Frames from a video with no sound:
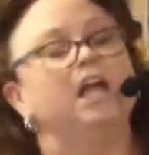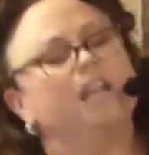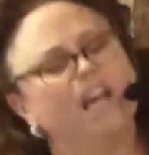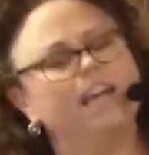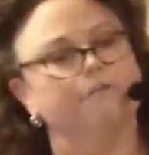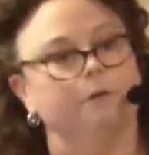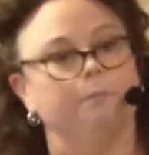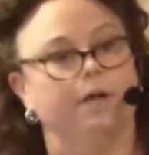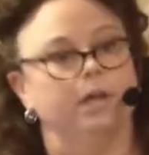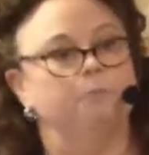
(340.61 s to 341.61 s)
Not
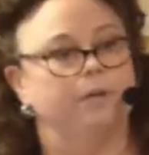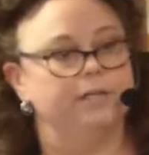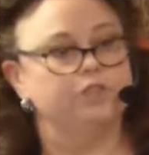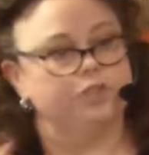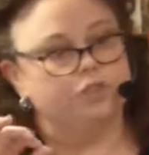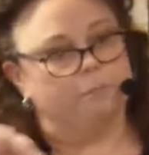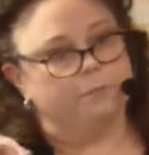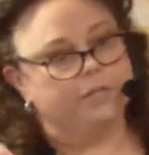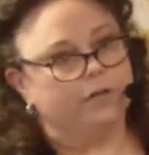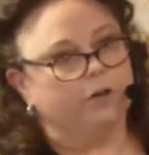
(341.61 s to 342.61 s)
everybody, but it's just a
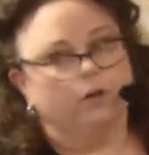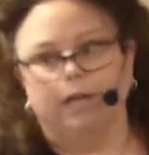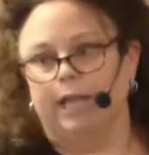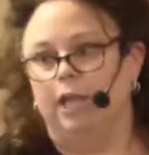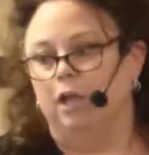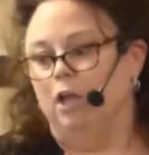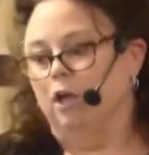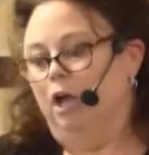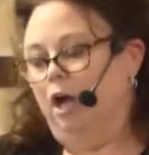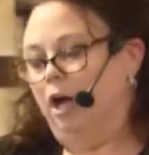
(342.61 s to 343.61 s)
particularly
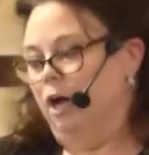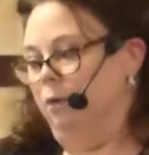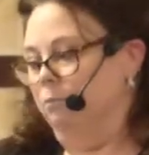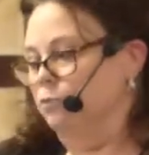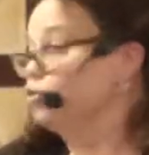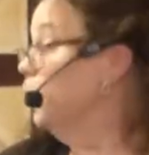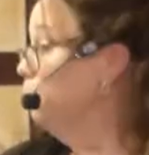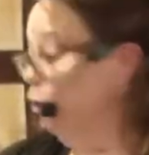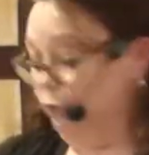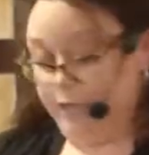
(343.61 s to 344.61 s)
um,
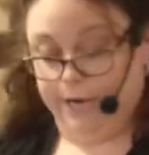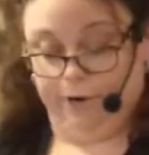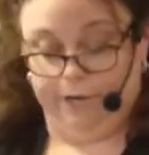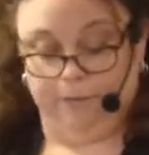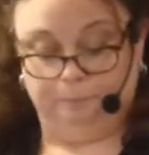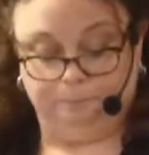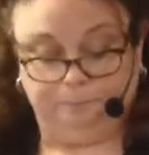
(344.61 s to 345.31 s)
troubled area.